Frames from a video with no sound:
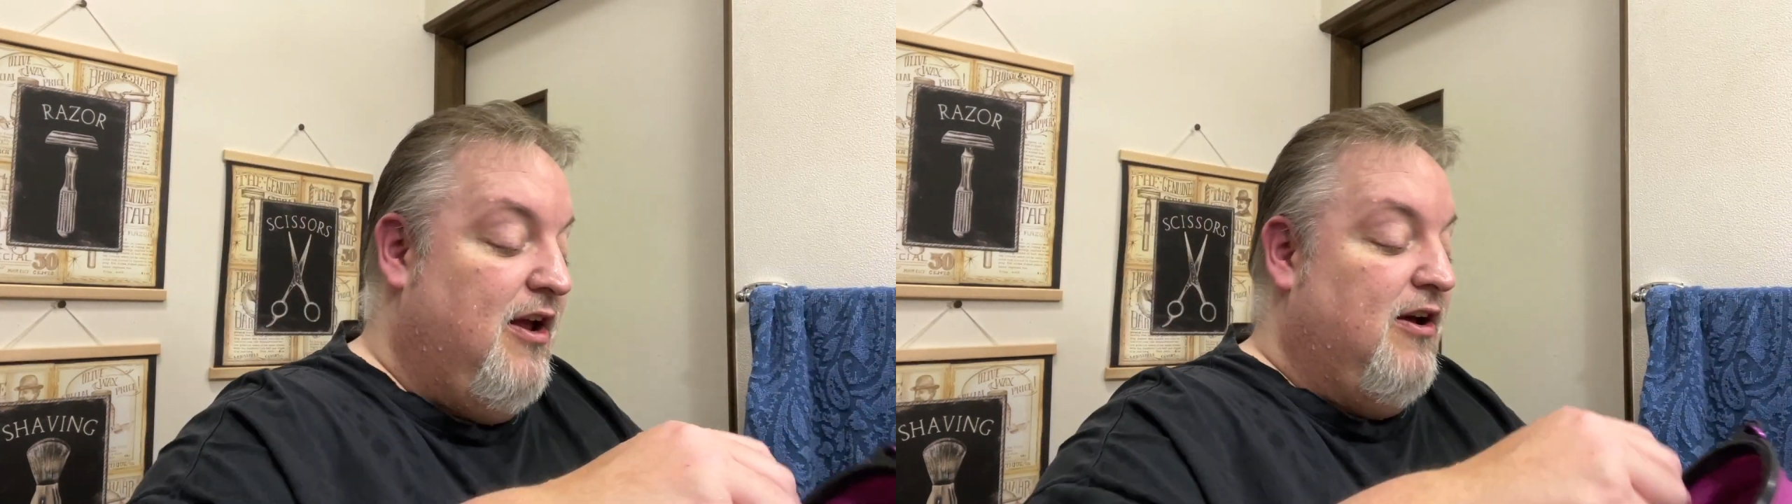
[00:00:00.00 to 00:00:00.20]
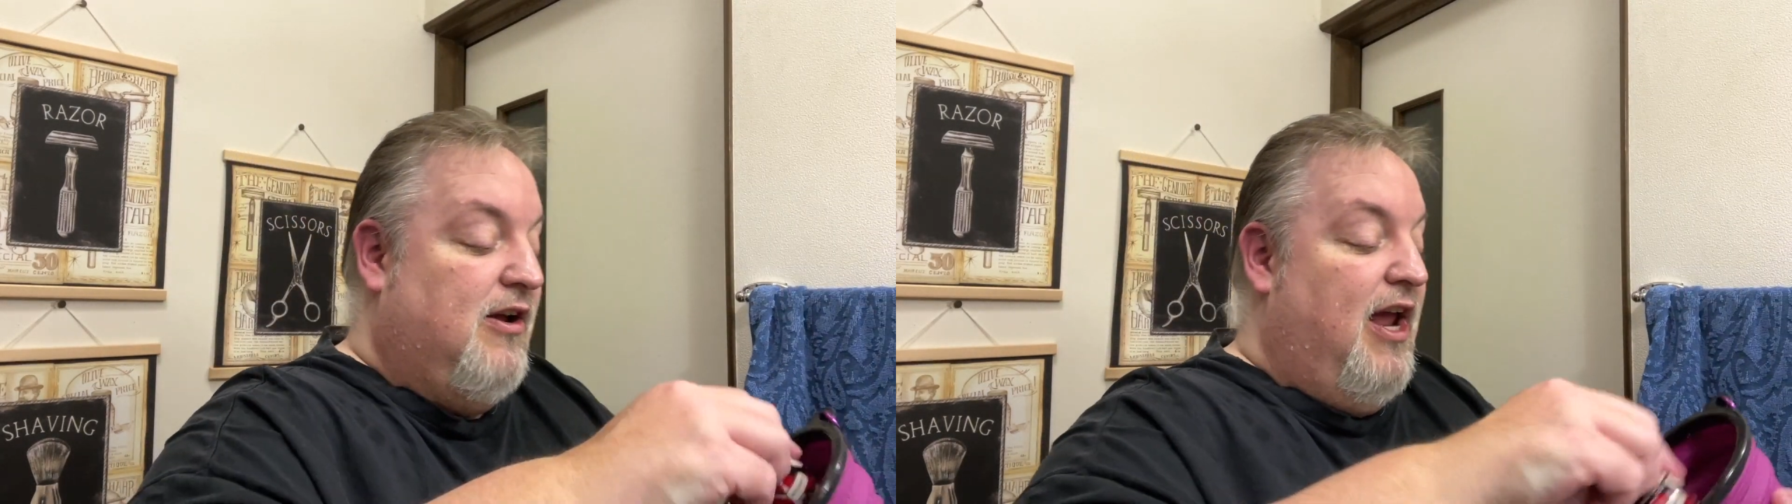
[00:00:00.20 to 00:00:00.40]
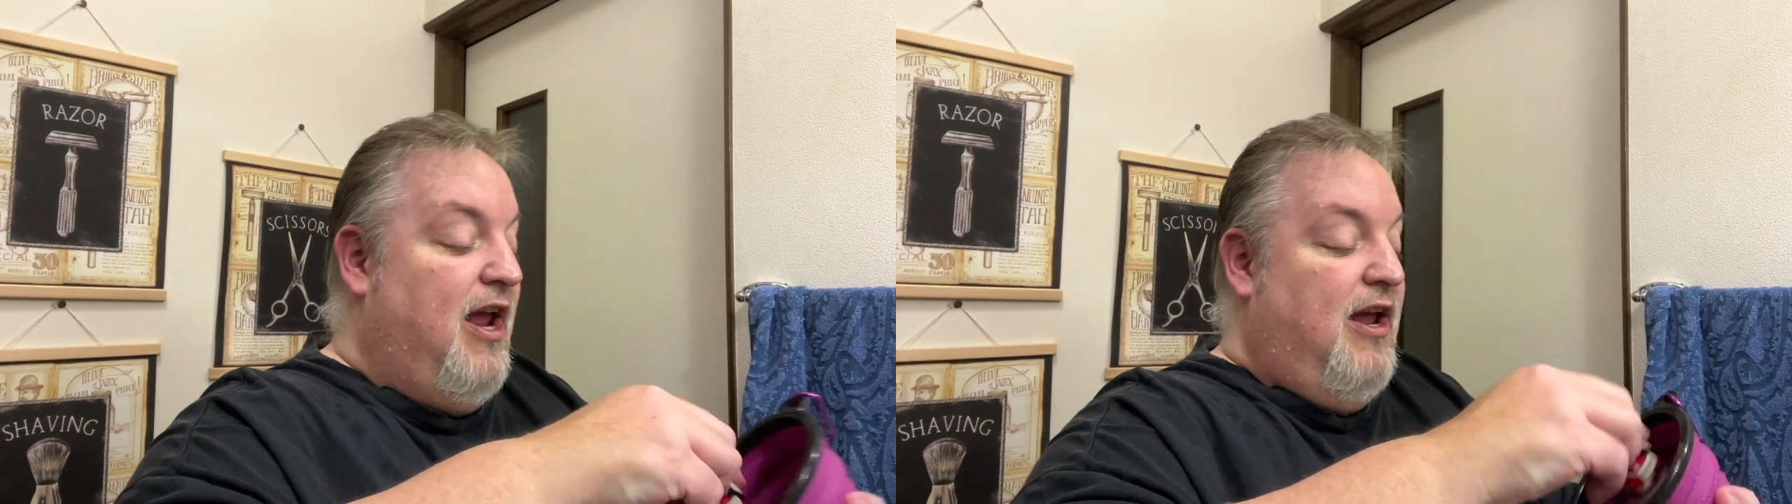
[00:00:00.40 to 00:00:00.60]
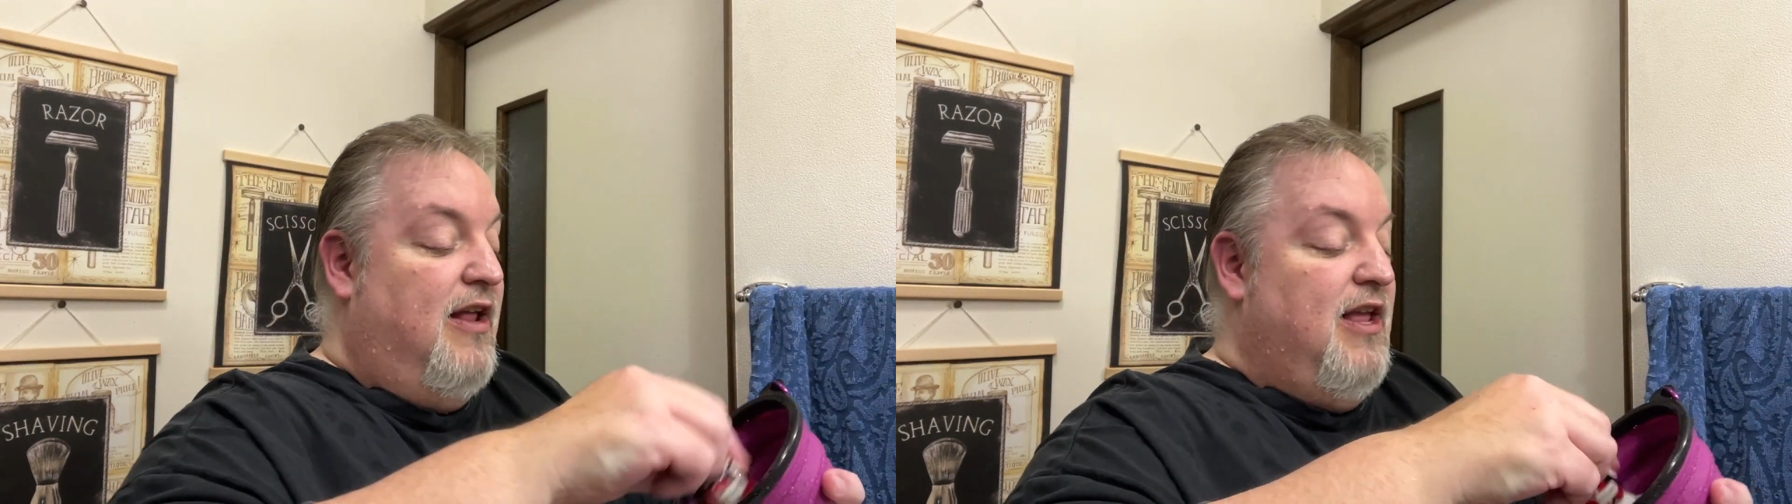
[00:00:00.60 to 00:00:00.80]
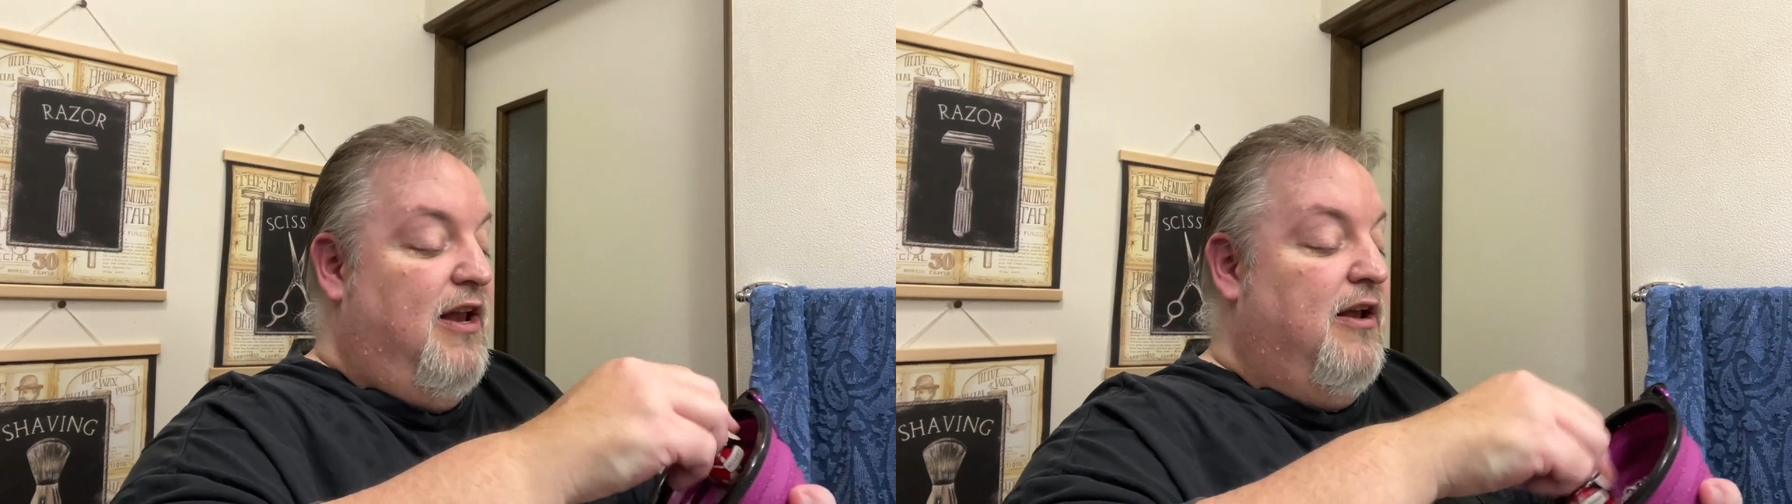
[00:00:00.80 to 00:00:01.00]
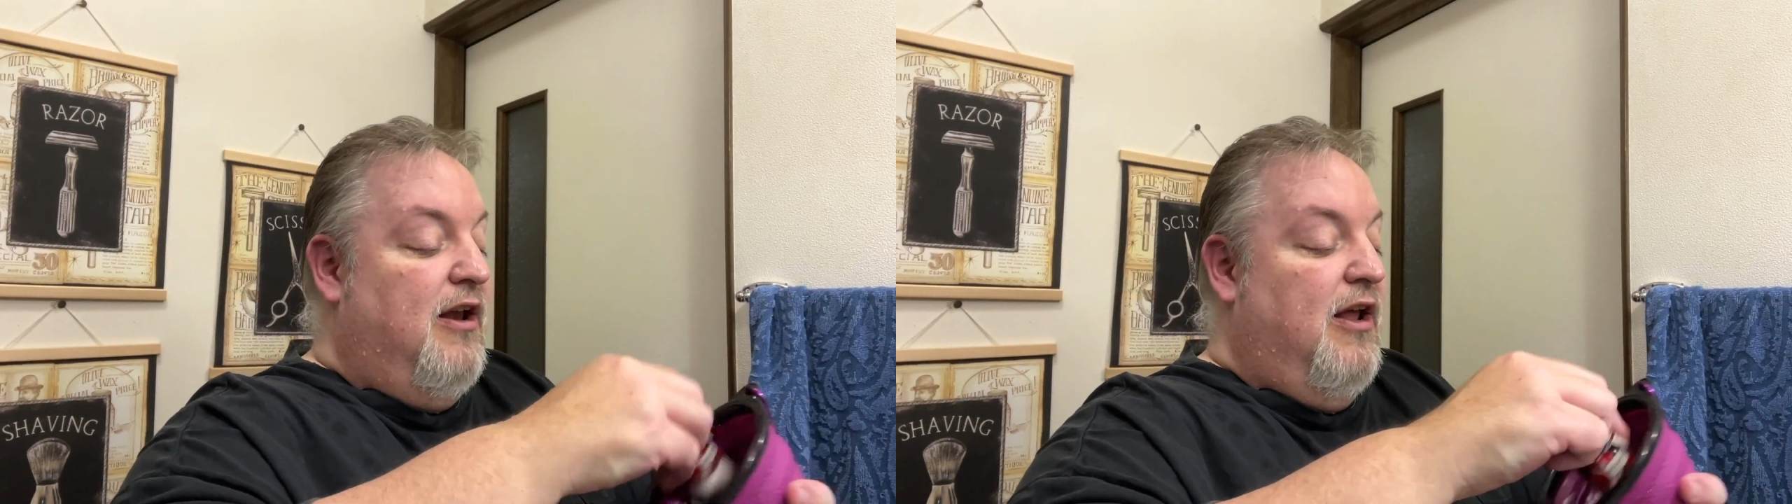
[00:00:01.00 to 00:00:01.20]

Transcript: Okay, and then